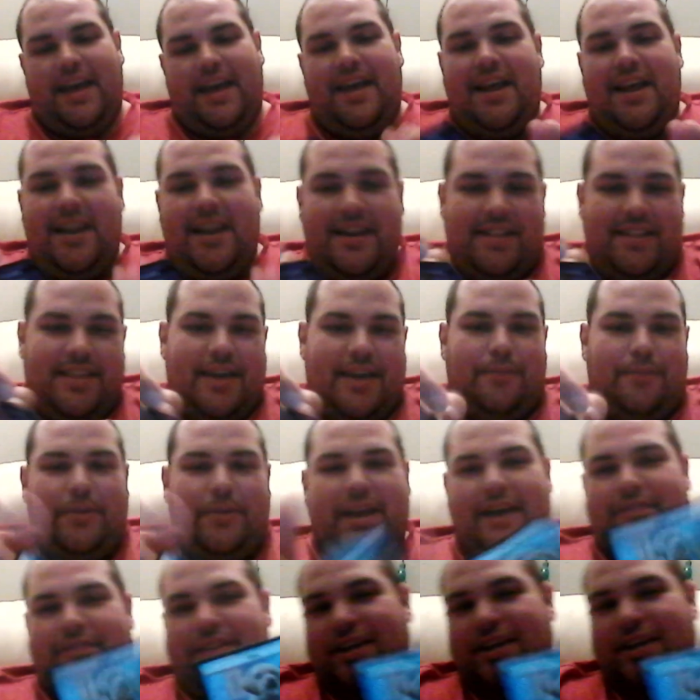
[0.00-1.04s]
And
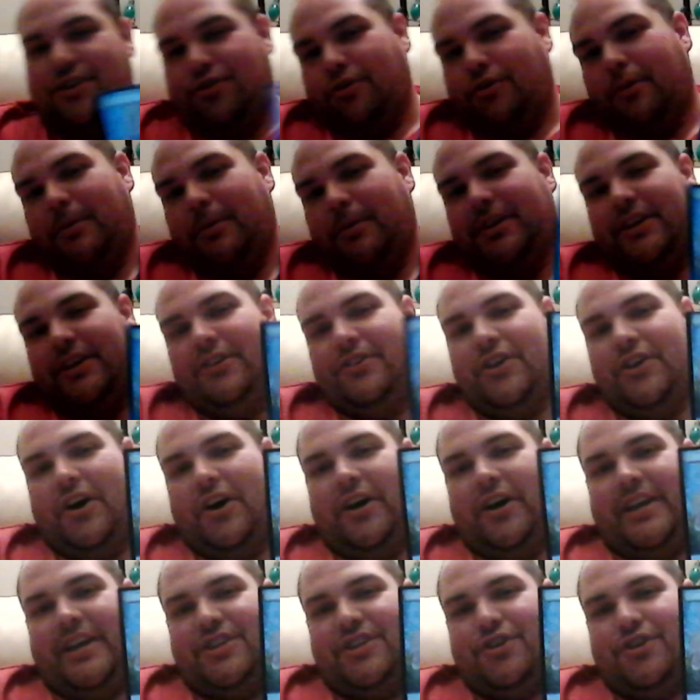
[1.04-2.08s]
then we have the adorable little
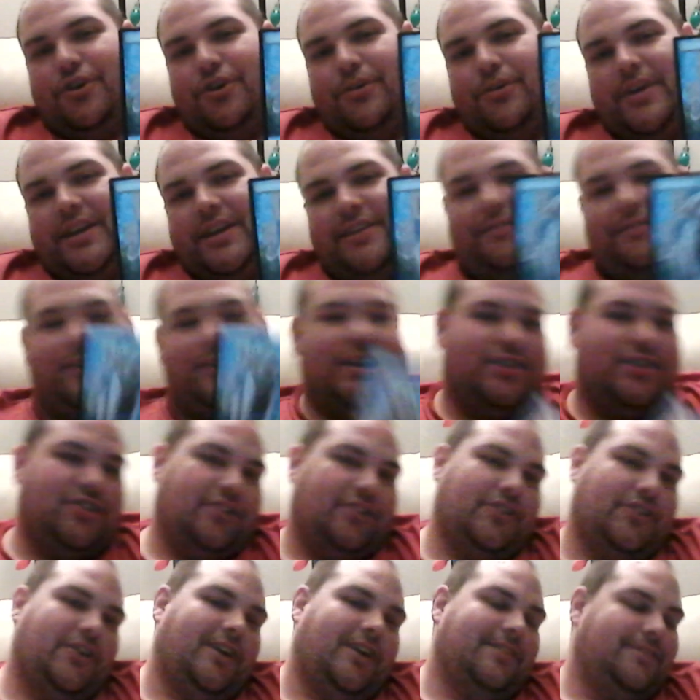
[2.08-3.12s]
doggy token to
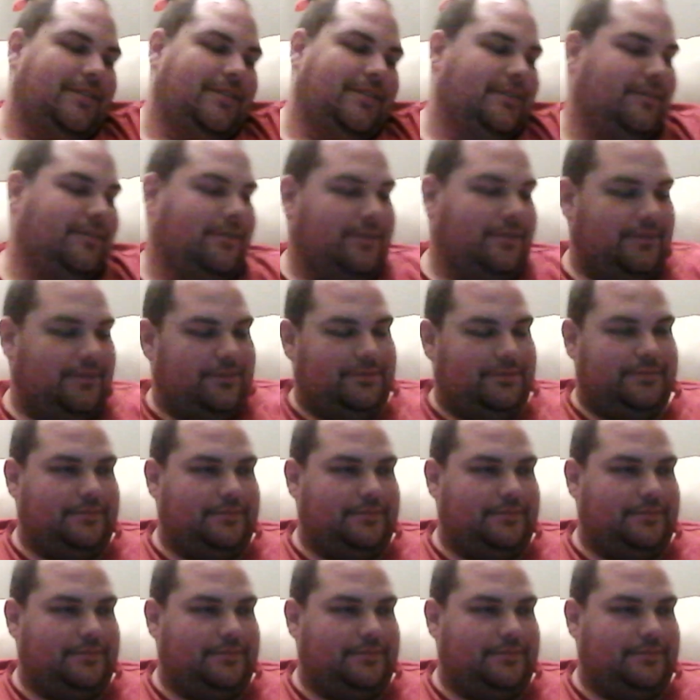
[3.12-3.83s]
finish this off.